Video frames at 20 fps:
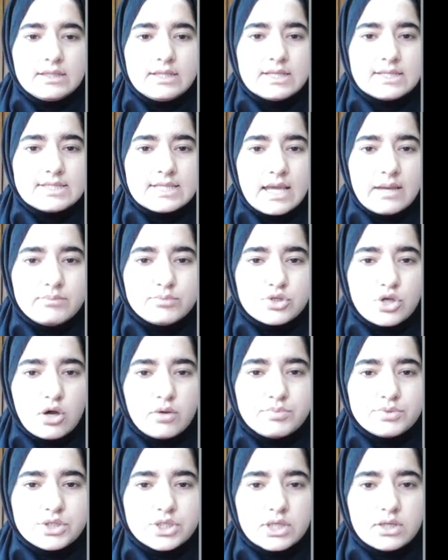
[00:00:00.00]
this
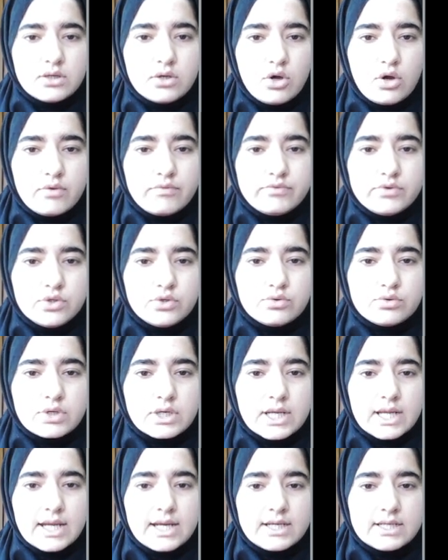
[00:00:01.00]
absorption of
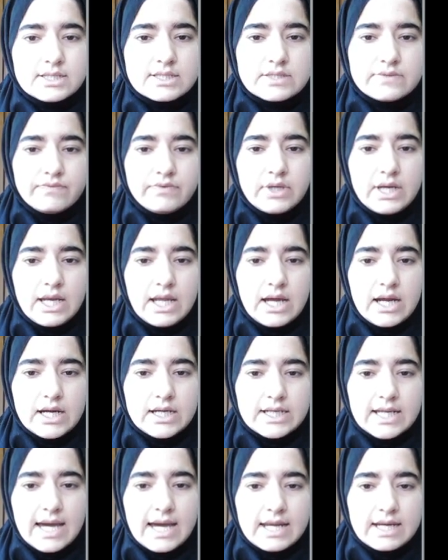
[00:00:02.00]
nutrients will
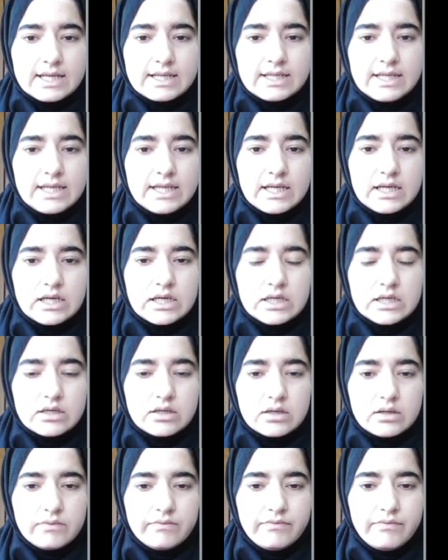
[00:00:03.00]
directly
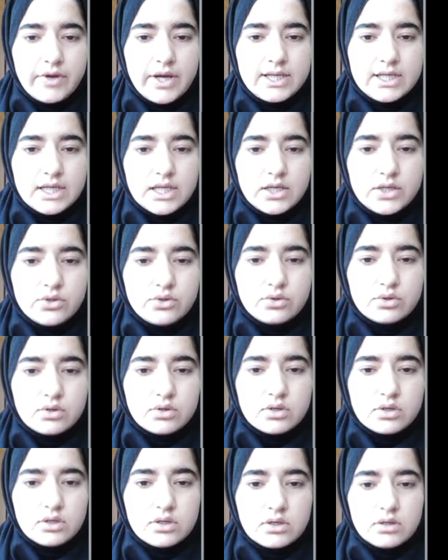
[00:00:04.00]
went
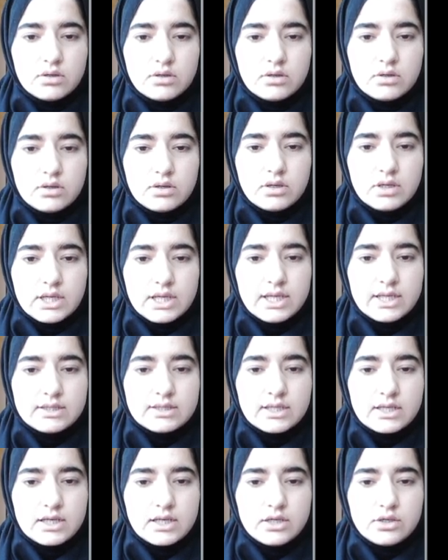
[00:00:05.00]
into
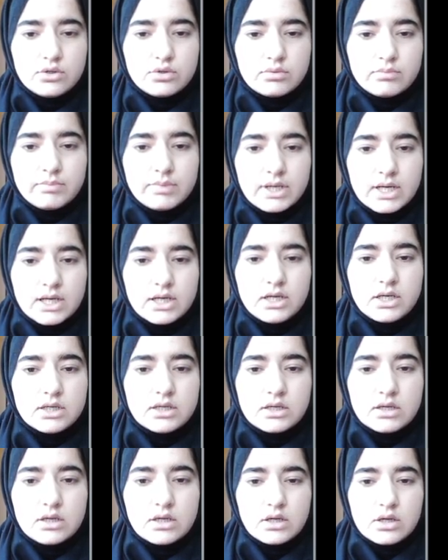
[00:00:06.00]
either into blood
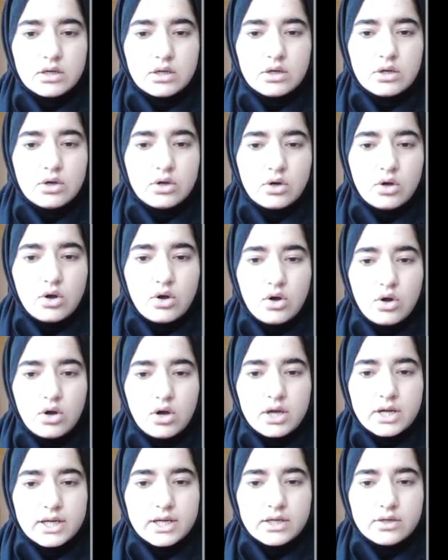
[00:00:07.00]

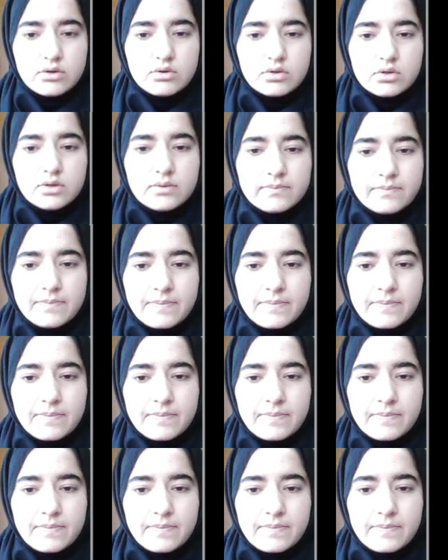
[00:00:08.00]
or into